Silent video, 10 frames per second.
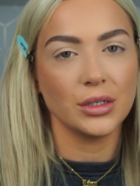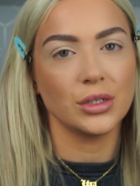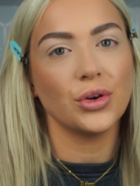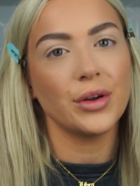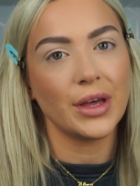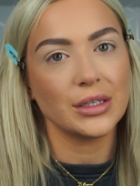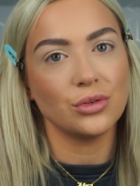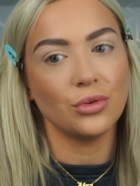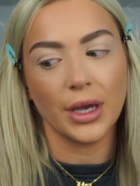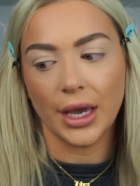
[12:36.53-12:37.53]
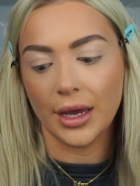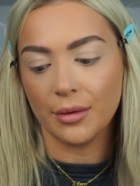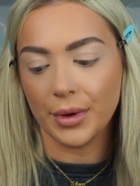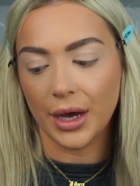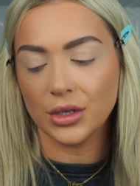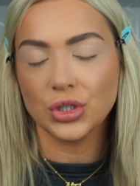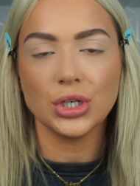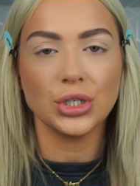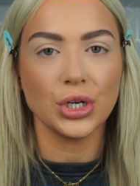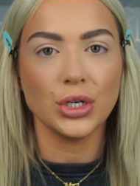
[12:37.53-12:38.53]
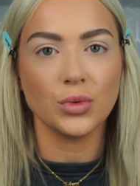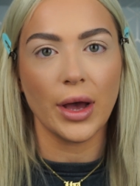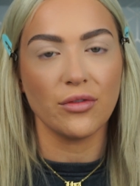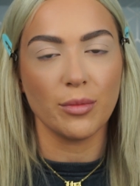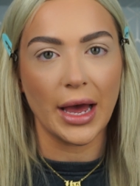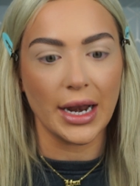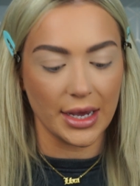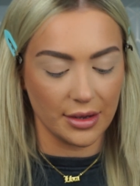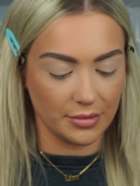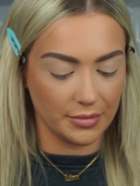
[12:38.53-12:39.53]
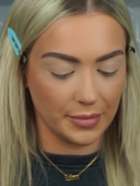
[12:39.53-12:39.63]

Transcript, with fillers: So sorry if that's annoying, but just use whatever palette